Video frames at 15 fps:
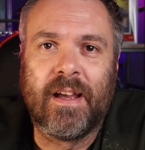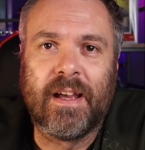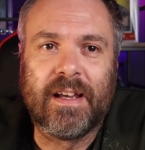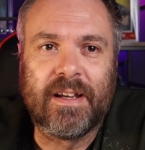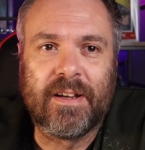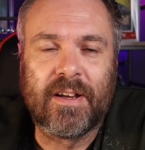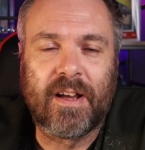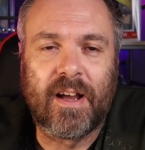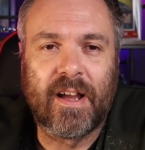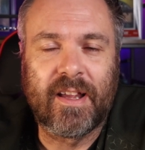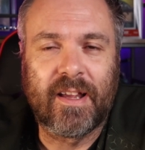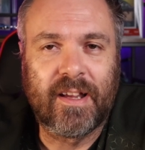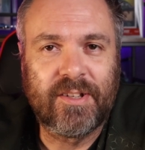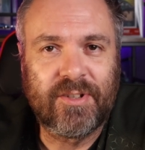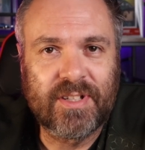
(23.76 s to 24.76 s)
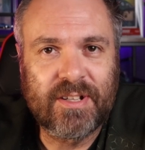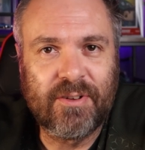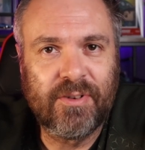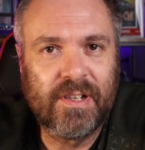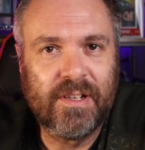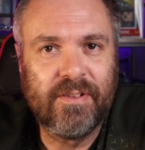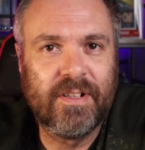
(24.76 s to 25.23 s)
Uh, I, I just
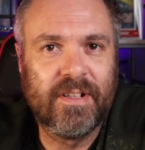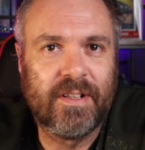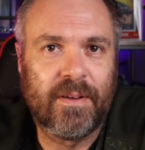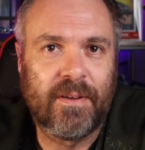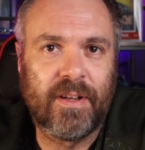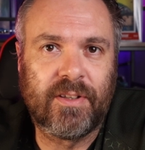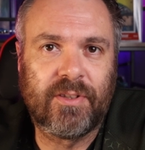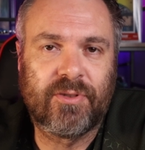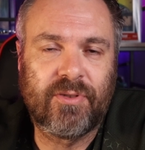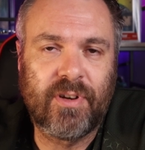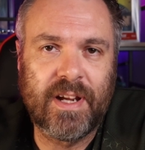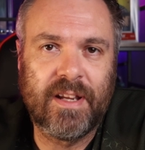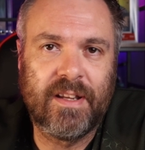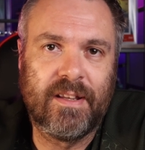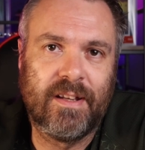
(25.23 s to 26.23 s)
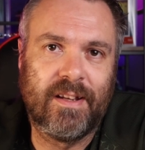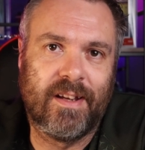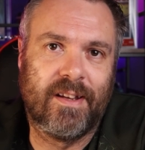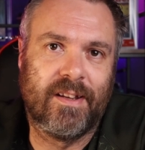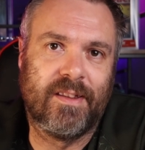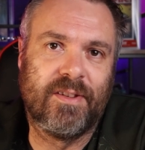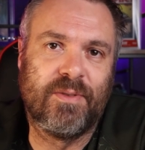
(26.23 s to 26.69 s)
concluded a, a trade
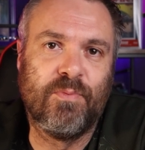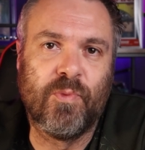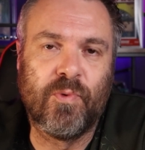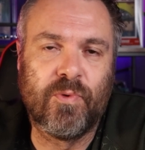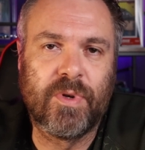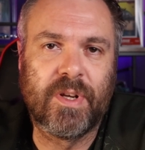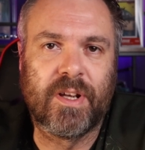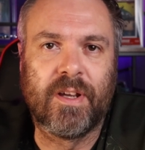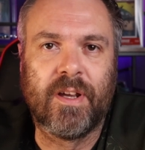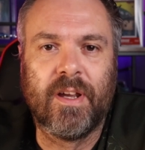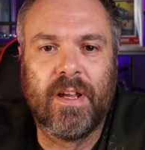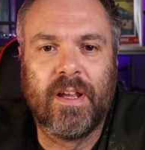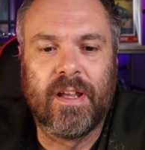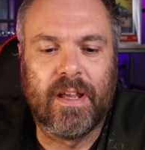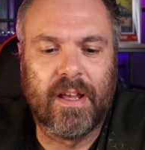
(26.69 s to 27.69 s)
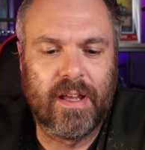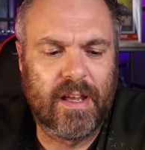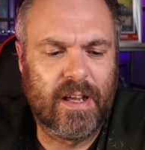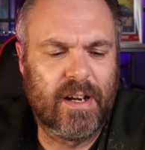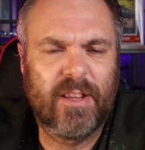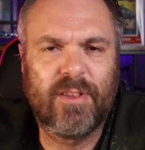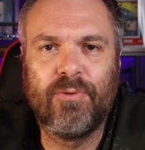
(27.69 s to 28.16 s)
uh, this morning, uh,
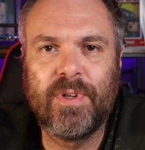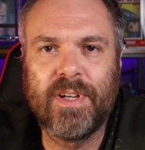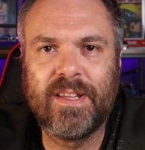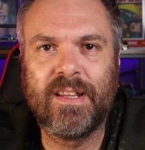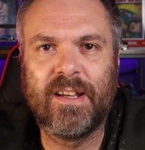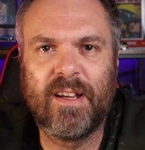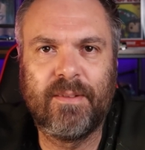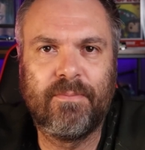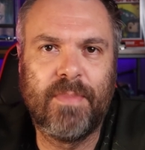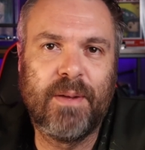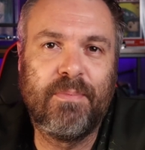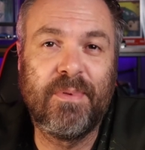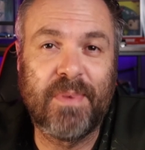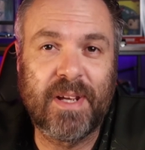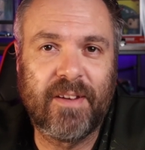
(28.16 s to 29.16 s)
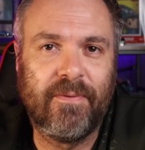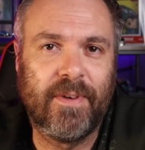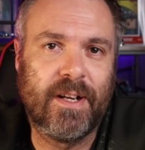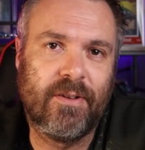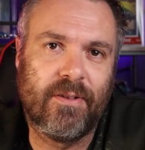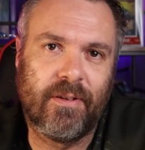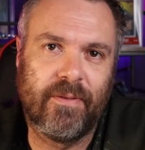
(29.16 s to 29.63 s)
and I thought I'd, I'd maybe make a
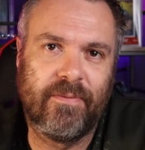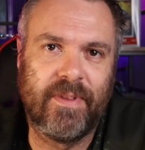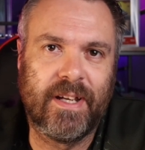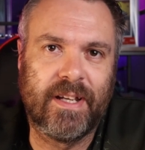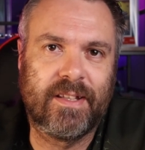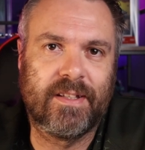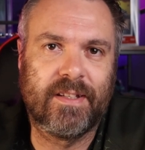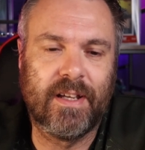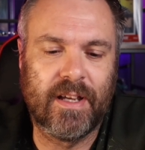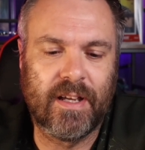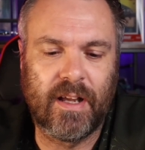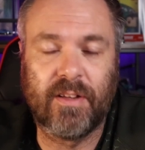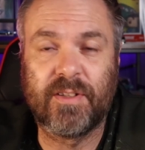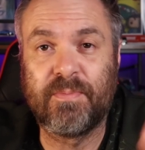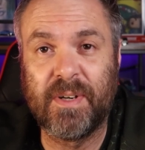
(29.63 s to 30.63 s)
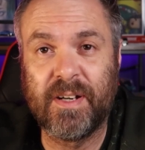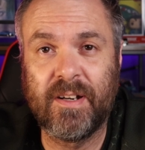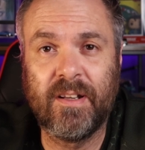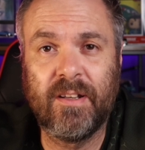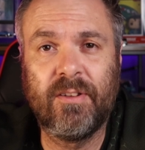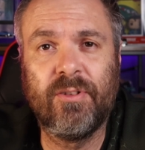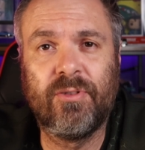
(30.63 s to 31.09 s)
video of that. Uh, I'll split
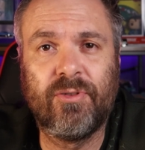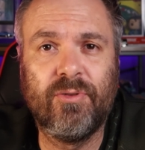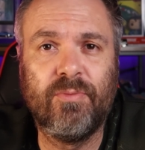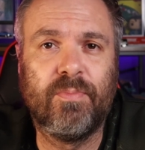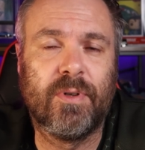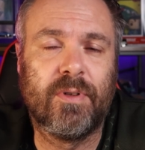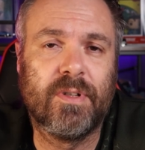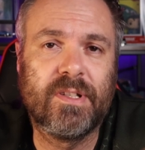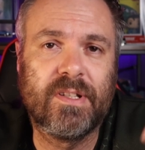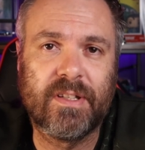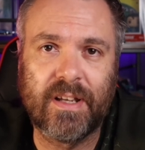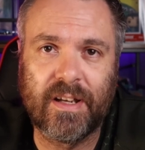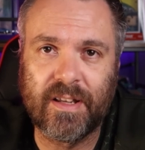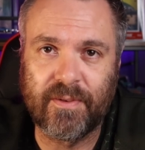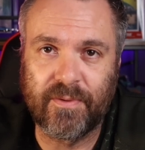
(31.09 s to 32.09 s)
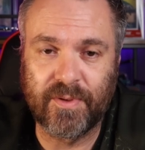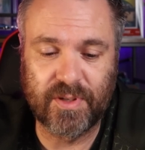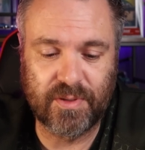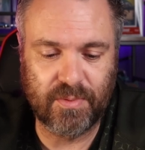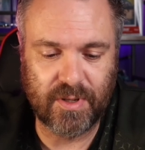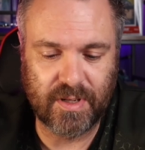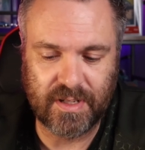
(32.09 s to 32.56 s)
it into two parts. Uh, the
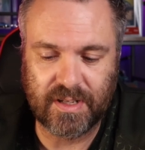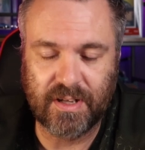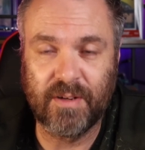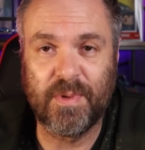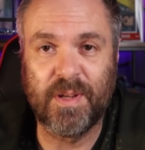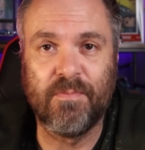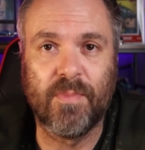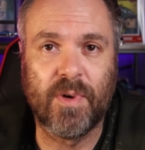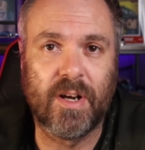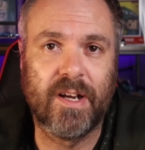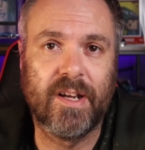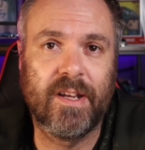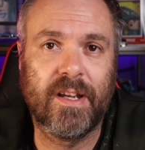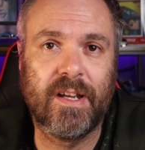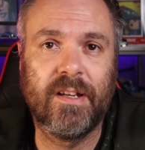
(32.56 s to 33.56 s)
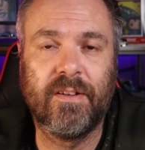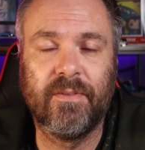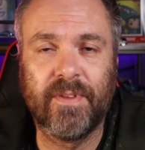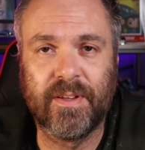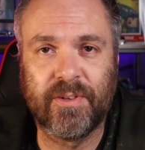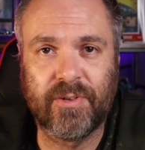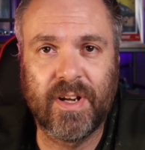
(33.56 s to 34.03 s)
first part is going to be my end
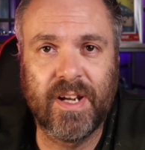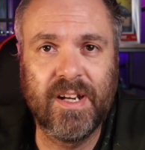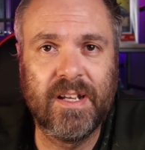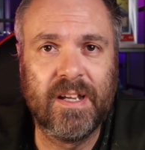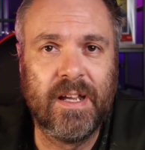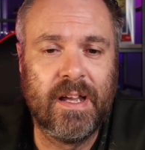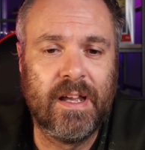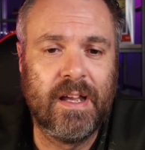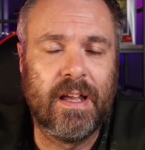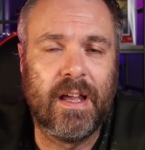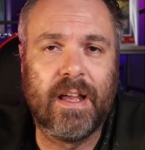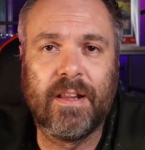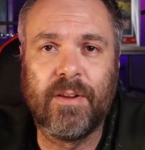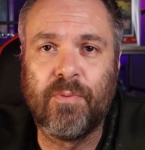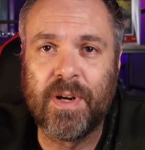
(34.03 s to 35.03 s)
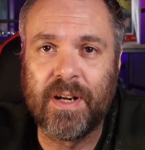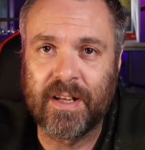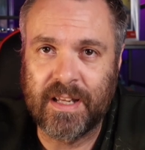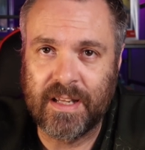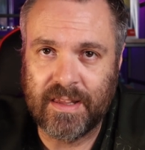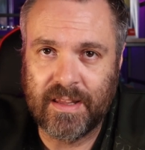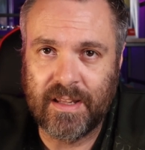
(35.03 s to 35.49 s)
of the trade, and when
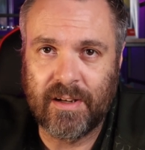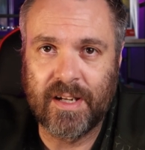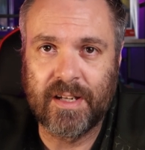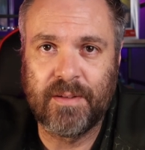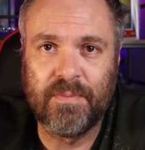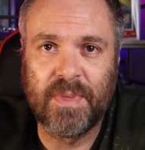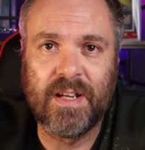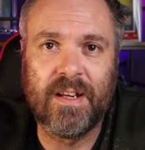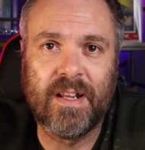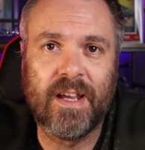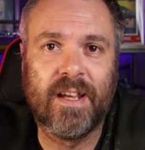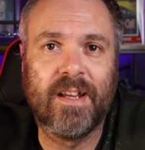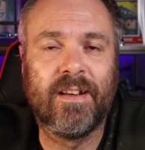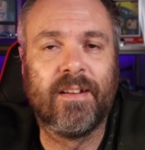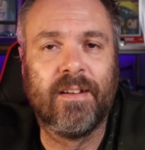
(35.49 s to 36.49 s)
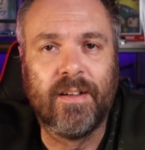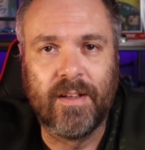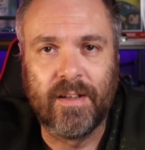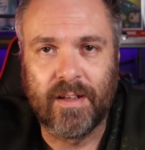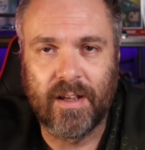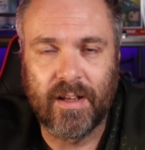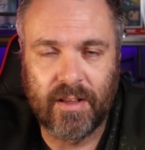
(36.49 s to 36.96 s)
I get the item in hand,
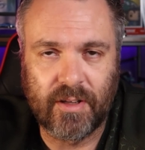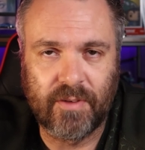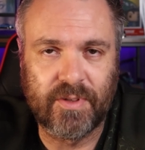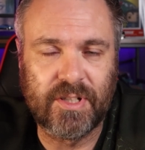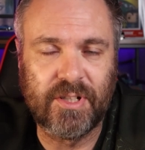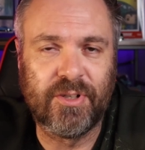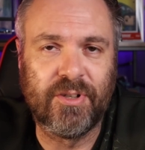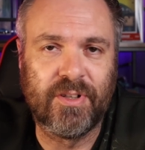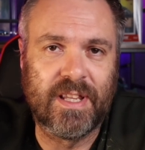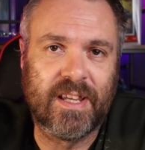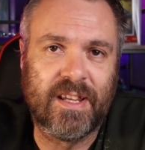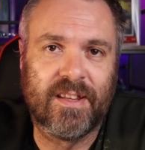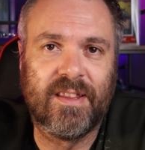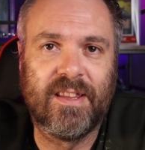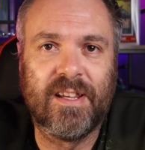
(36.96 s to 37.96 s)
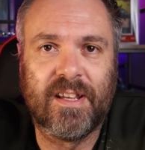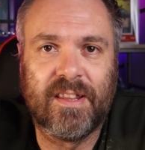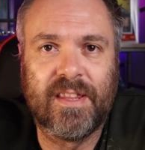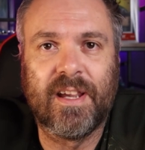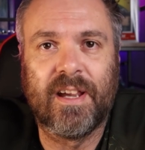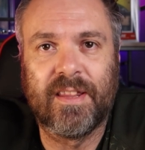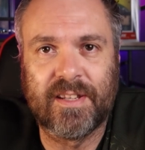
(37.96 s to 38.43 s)
I'll obviously do the, the,
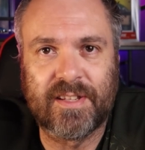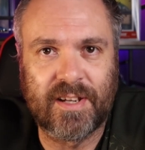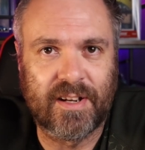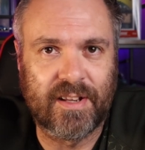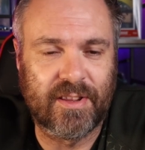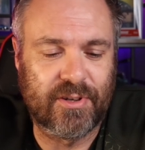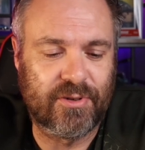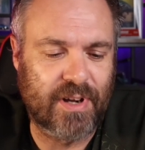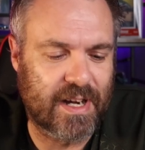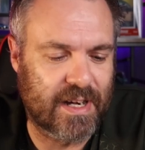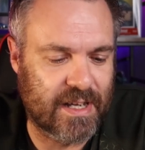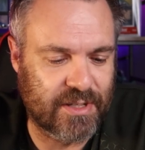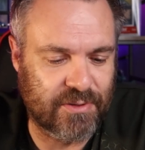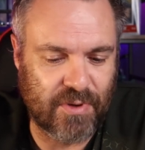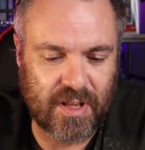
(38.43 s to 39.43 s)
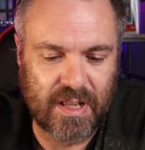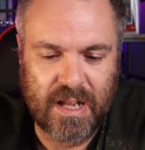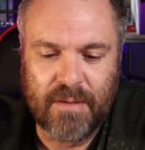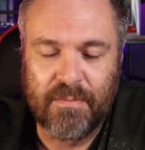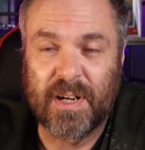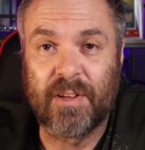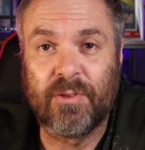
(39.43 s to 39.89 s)
the other side of the trade as well.
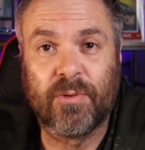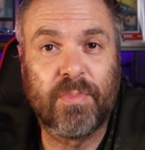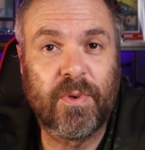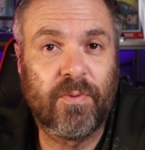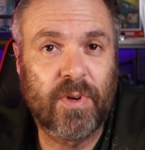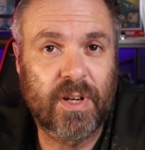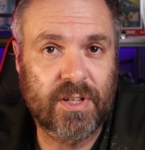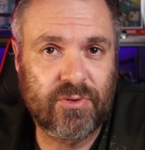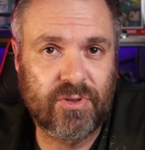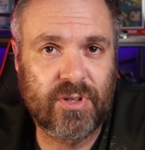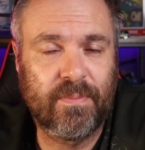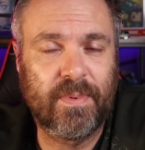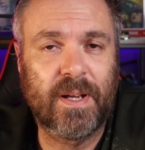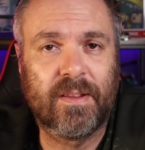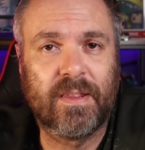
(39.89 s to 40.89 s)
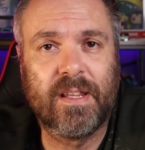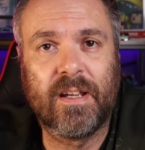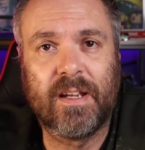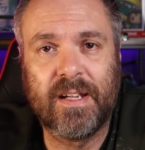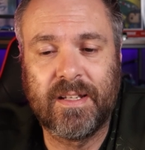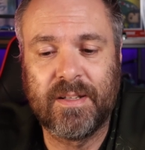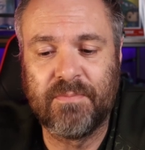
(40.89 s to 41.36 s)
But I thought before I ship out
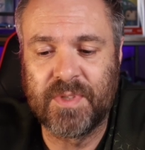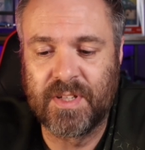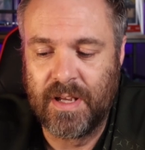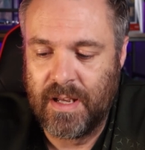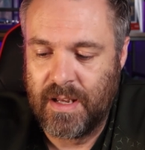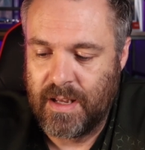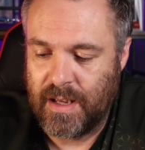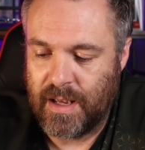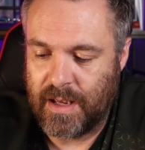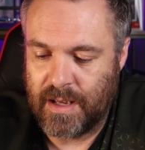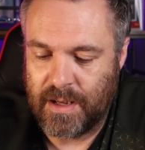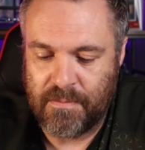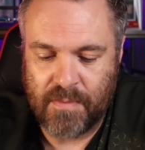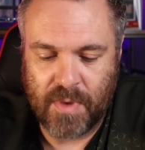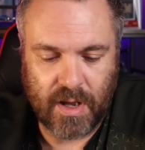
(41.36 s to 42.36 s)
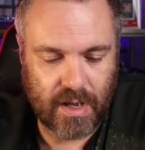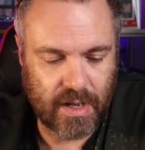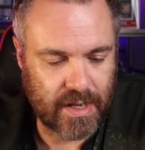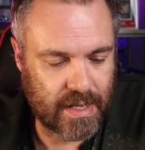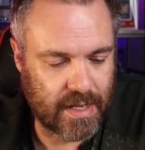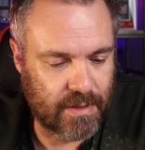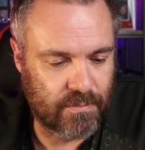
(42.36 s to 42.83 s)
the items, um,
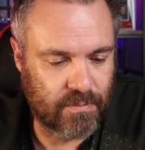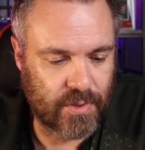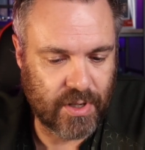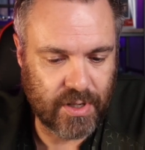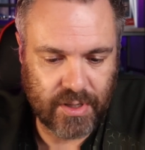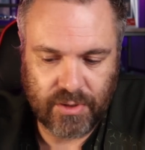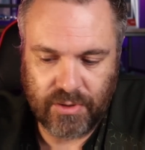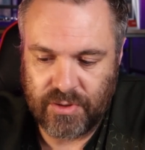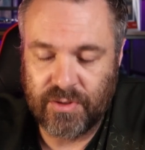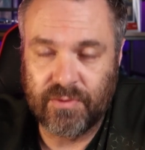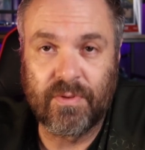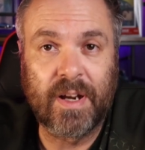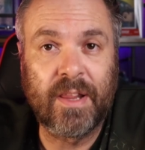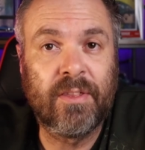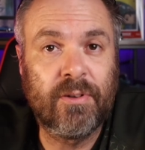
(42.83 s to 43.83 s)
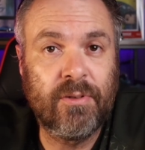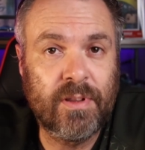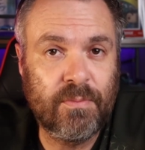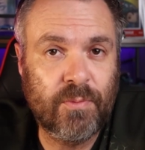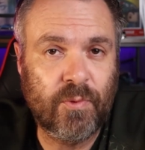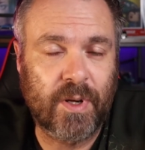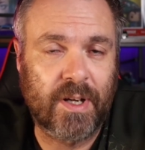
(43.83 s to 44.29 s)
I am going to just run through
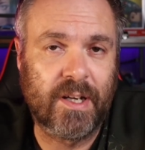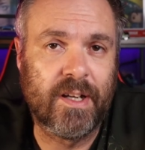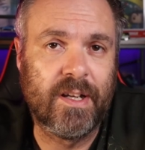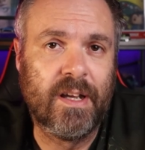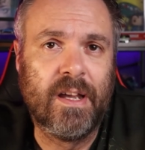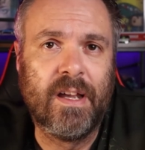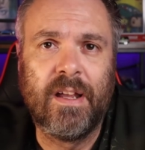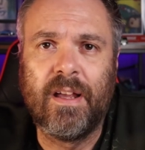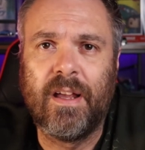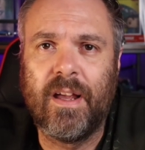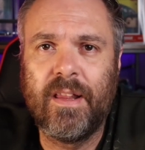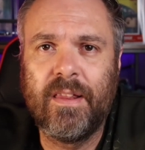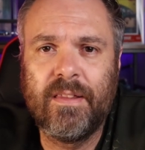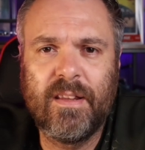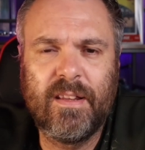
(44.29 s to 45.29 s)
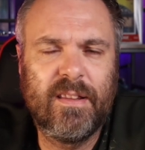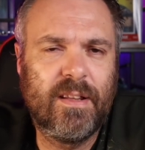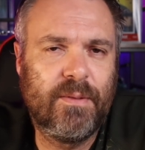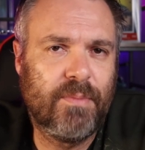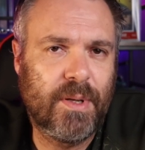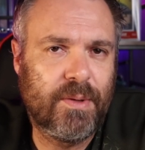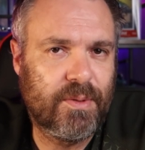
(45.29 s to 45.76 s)
them quickly and
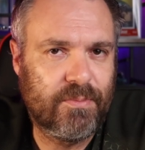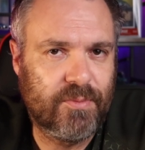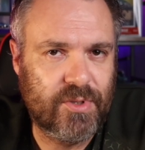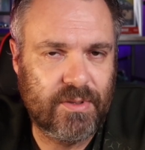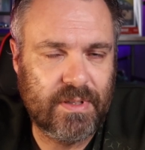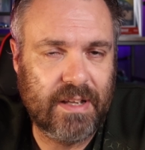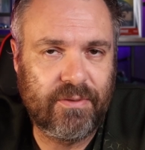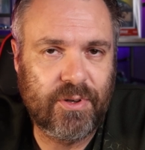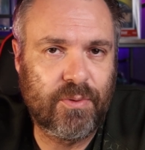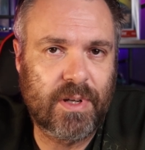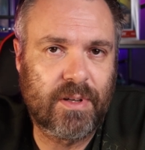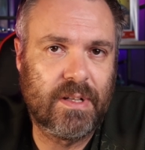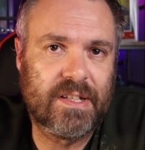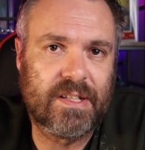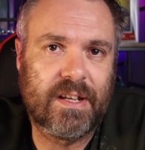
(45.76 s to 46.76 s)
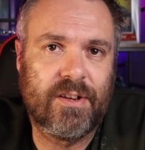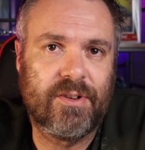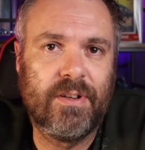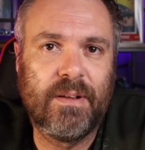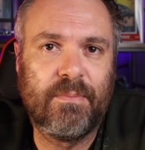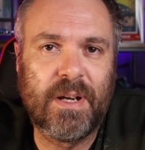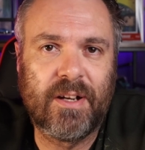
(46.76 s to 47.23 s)
then maybe just have a quick
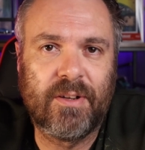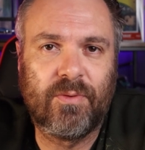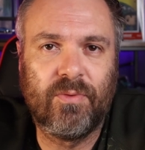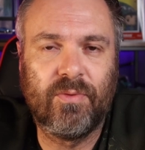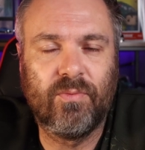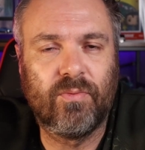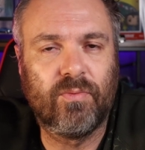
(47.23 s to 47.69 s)
discussion about